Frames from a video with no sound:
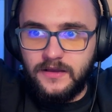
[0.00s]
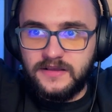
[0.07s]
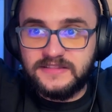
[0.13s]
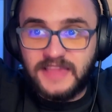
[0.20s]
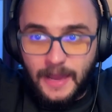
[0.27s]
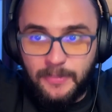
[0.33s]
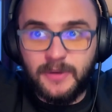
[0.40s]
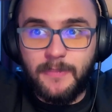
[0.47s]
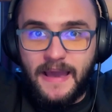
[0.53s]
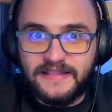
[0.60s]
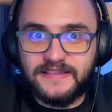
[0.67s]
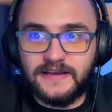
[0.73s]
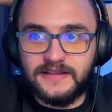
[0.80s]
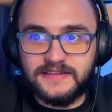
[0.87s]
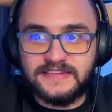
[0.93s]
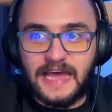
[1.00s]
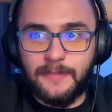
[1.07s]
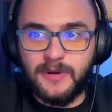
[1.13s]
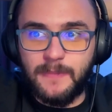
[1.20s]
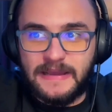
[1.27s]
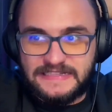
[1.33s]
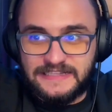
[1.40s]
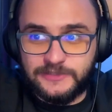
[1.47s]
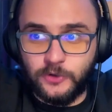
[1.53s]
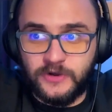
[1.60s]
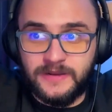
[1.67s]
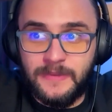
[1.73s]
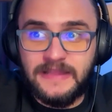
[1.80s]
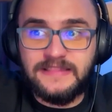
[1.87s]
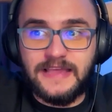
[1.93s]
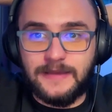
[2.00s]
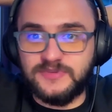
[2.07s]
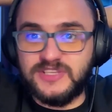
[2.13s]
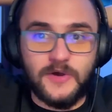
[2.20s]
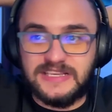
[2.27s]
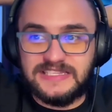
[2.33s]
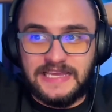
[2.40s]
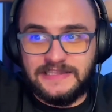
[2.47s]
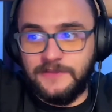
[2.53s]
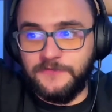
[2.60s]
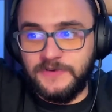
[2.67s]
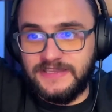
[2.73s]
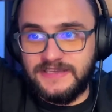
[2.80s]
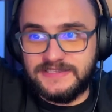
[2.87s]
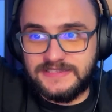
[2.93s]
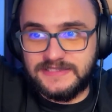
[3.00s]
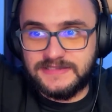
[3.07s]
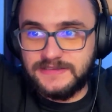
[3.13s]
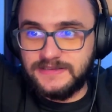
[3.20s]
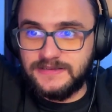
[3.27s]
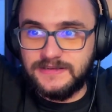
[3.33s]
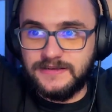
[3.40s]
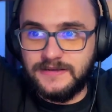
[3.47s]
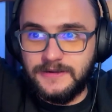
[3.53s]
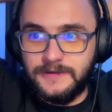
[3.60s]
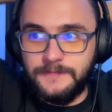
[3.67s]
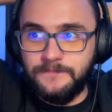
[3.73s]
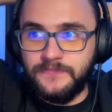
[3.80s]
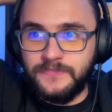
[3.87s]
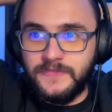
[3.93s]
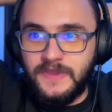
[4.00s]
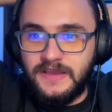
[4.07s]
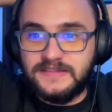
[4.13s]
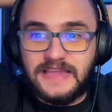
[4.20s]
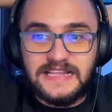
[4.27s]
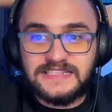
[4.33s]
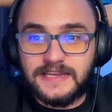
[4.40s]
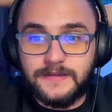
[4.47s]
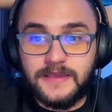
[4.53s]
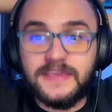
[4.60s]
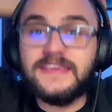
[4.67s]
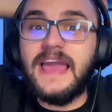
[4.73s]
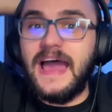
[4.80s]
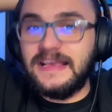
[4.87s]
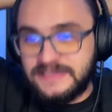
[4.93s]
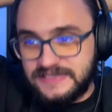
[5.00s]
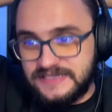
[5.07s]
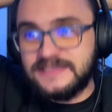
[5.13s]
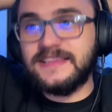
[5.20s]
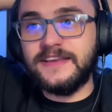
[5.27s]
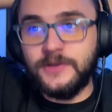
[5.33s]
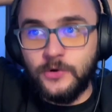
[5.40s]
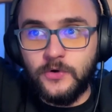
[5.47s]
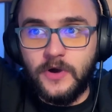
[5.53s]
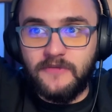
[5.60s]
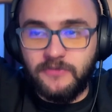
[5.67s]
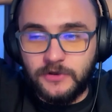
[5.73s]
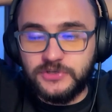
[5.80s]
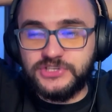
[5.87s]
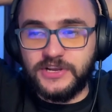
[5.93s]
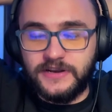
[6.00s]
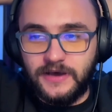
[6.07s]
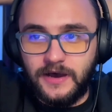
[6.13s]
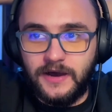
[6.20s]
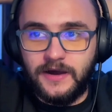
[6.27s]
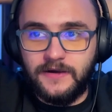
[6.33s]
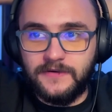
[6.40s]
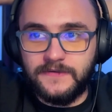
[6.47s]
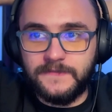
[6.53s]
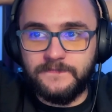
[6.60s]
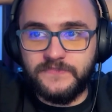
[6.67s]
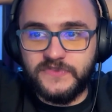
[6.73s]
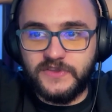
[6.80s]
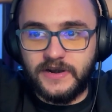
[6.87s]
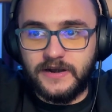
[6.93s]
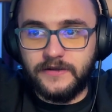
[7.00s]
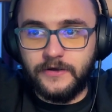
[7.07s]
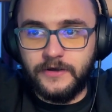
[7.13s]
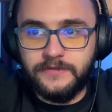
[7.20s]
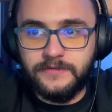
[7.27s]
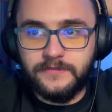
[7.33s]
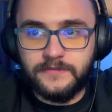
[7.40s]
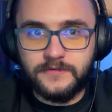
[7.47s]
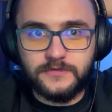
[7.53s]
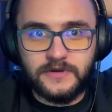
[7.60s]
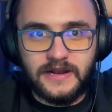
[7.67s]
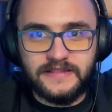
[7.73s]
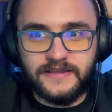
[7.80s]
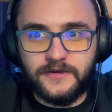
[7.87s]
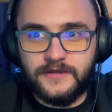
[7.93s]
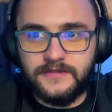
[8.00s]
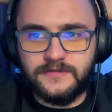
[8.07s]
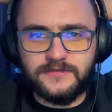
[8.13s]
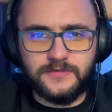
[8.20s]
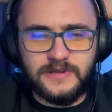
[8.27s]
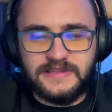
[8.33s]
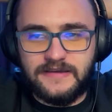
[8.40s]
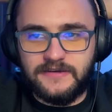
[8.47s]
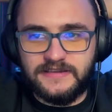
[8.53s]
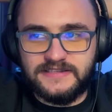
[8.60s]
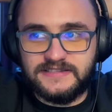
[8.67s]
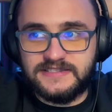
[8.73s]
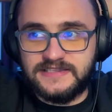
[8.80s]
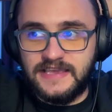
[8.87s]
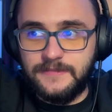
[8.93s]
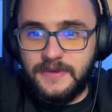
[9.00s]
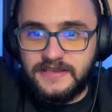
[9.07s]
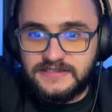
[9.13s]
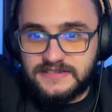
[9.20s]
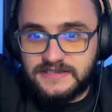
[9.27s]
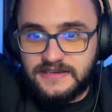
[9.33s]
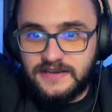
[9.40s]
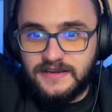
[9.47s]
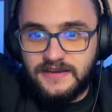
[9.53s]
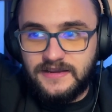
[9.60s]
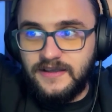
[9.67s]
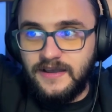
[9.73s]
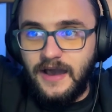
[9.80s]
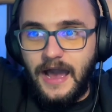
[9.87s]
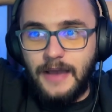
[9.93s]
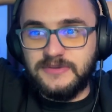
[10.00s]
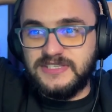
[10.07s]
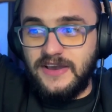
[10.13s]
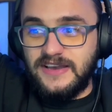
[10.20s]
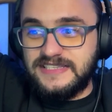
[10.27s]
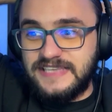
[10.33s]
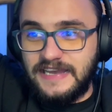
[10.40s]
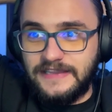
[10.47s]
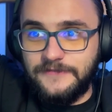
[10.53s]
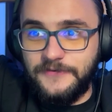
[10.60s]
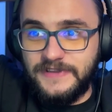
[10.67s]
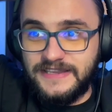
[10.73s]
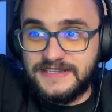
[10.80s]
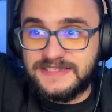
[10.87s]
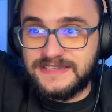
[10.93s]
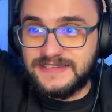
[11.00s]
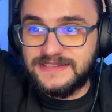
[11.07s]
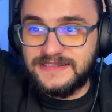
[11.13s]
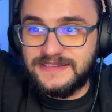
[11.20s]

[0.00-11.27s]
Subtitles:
Double battle, the double battle tournament. I'm so excited for this. That's gonna, yes, the new evolution of Duraldegon, whatever its name is. I'm so excited for this.